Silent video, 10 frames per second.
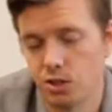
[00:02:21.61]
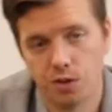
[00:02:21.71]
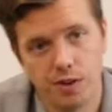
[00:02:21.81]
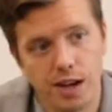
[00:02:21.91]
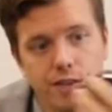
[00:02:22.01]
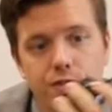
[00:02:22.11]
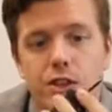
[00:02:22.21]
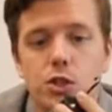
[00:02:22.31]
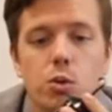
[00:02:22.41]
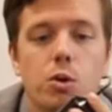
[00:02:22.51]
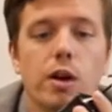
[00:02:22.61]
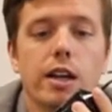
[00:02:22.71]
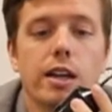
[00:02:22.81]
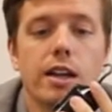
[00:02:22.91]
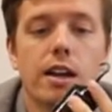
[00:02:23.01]
So if I have this one
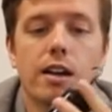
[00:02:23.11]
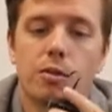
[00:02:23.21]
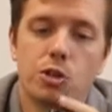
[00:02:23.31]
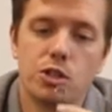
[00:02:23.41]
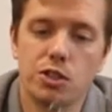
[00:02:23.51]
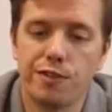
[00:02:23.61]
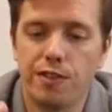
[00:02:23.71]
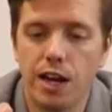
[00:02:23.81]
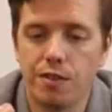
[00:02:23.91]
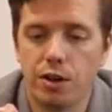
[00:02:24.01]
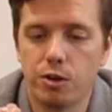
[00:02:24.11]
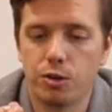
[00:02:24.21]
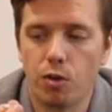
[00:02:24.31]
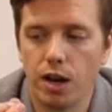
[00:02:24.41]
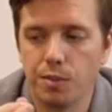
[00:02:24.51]
right here, which is
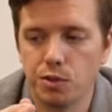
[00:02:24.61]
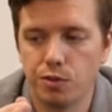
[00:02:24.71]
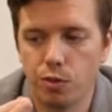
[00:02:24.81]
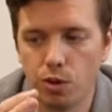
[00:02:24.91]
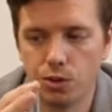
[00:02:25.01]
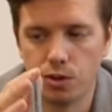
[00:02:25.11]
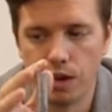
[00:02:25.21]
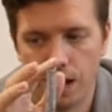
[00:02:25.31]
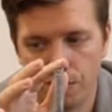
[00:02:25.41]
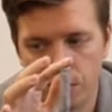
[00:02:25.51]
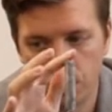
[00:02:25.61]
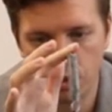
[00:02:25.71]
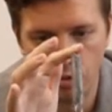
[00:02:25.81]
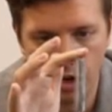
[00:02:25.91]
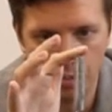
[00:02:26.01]
500 grams of force, or a half
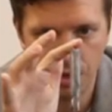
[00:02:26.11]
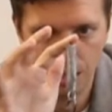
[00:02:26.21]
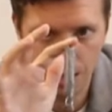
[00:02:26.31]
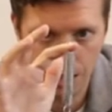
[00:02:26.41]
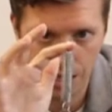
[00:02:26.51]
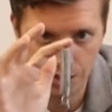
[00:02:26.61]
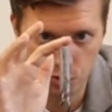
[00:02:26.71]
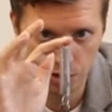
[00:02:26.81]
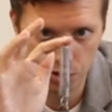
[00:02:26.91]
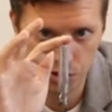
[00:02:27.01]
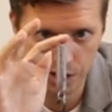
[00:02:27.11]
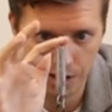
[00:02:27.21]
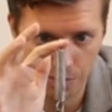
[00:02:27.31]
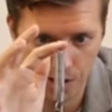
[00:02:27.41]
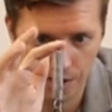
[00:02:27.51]
kilogram, it stretches it
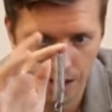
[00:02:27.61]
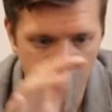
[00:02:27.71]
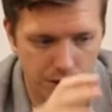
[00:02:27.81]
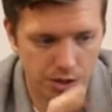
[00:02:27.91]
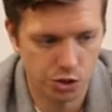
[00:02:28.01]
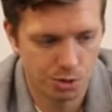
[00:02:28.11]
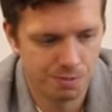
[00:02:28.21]
out by that much.